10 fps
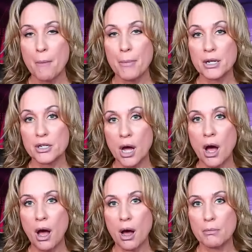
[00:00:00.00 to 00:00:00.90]
but
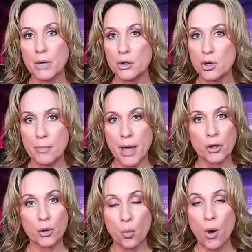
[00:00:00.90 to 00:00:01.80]
Tom, no
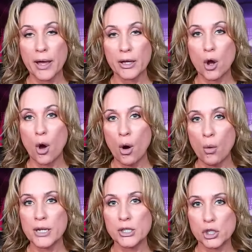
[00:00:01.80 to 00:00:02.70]
matter what,
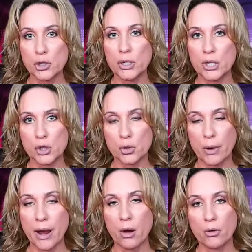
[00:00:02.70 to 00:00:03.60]
always stood his
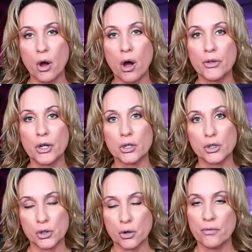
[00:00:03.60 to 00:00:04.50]
ground on the
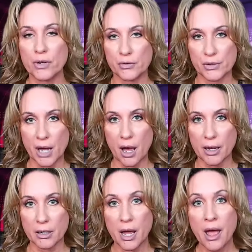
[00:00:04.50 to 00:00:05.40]
conservative
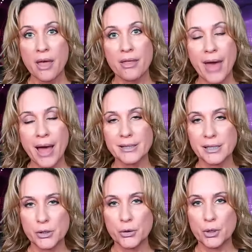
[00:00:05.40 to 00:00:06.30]
side. That's
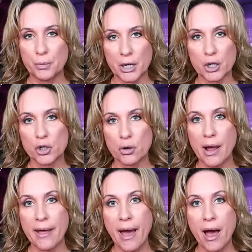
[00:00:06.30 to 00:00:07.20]
still the picture
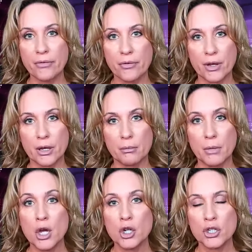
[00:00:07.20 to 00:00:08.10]
I have of
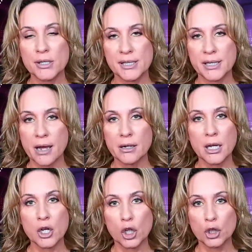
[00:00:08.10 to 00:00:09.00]
him, just
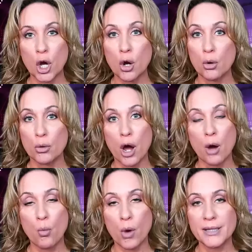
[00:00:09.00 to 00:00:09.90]
standing alone
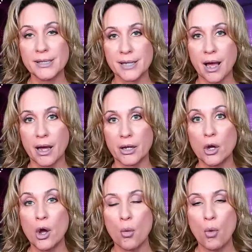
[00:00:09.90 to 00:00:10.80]
on one
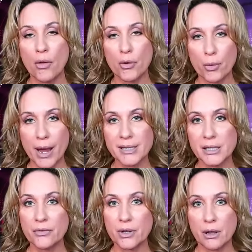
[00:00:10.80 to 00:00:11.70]
side while the
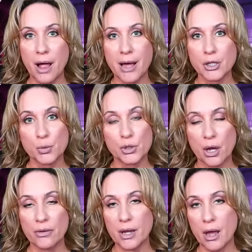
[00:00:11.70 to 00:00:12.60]
rest of the class was
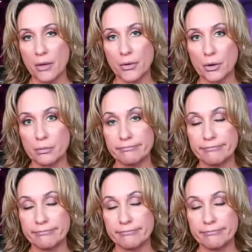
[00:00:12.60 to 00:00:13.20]
on the other."